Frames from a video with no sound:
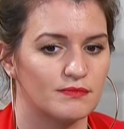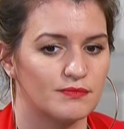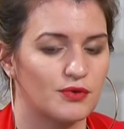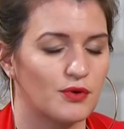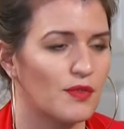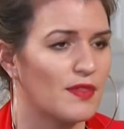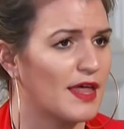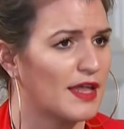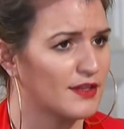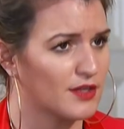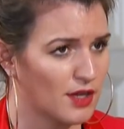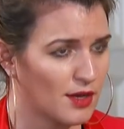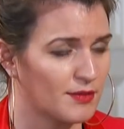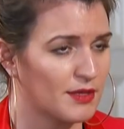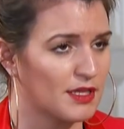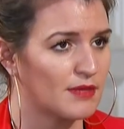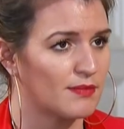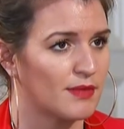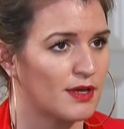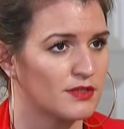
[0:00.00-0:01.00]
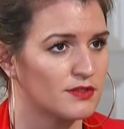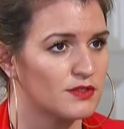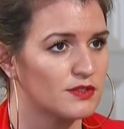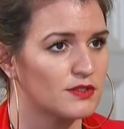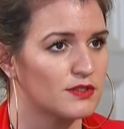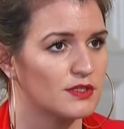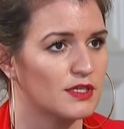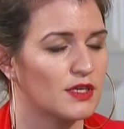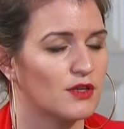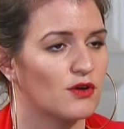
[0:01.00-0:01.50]
put that
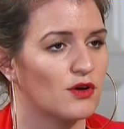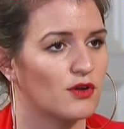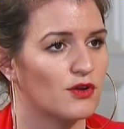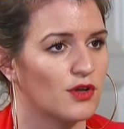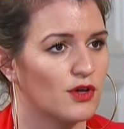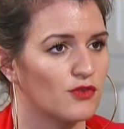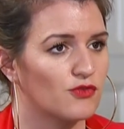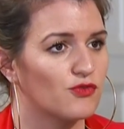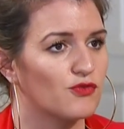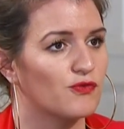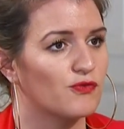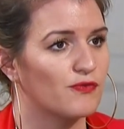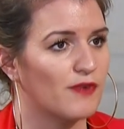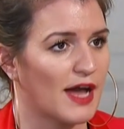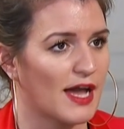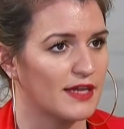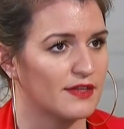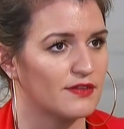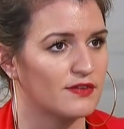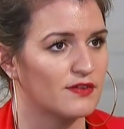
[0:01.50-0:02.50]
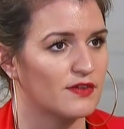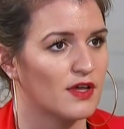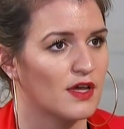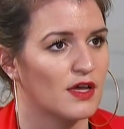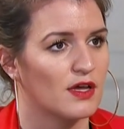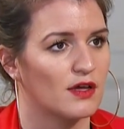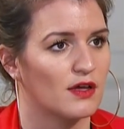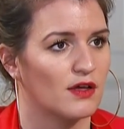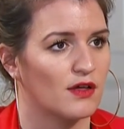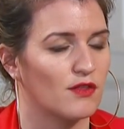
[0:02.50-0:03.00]
commitment in order to fight
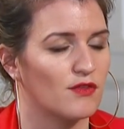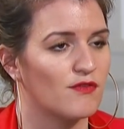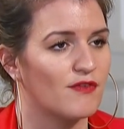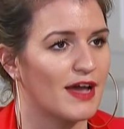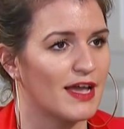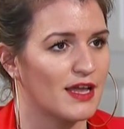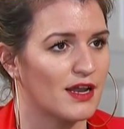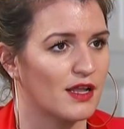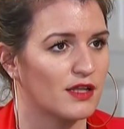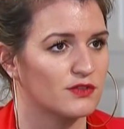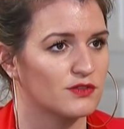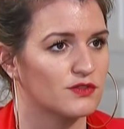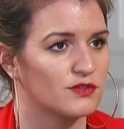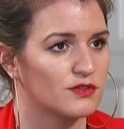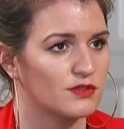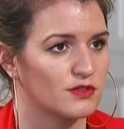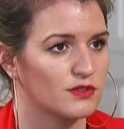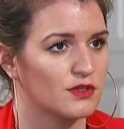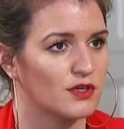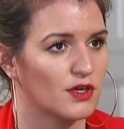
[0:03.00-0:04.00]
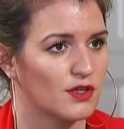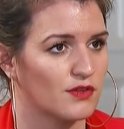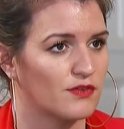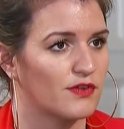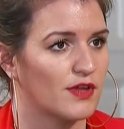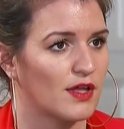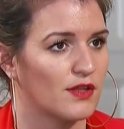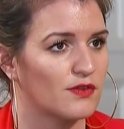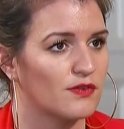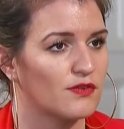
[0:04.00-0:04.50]
uh, the violent
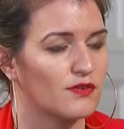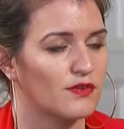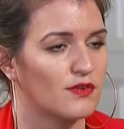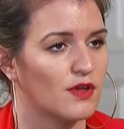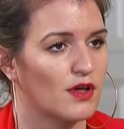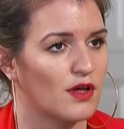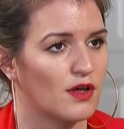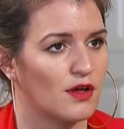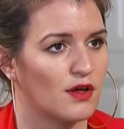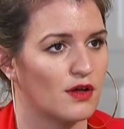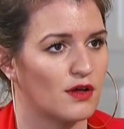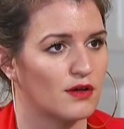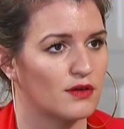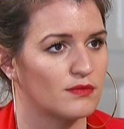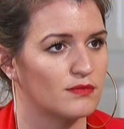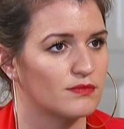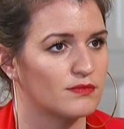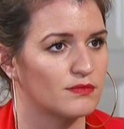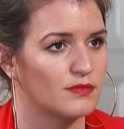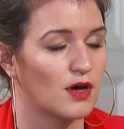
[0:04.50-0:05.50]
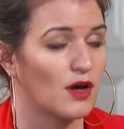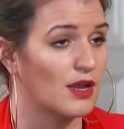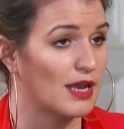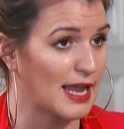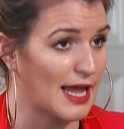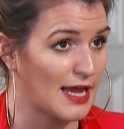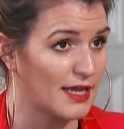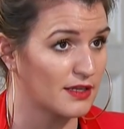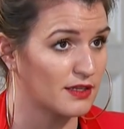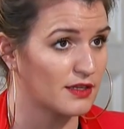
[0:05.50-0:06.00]
content um,
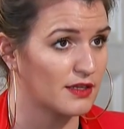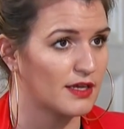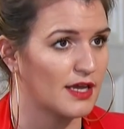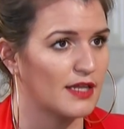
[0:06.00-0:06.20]
online.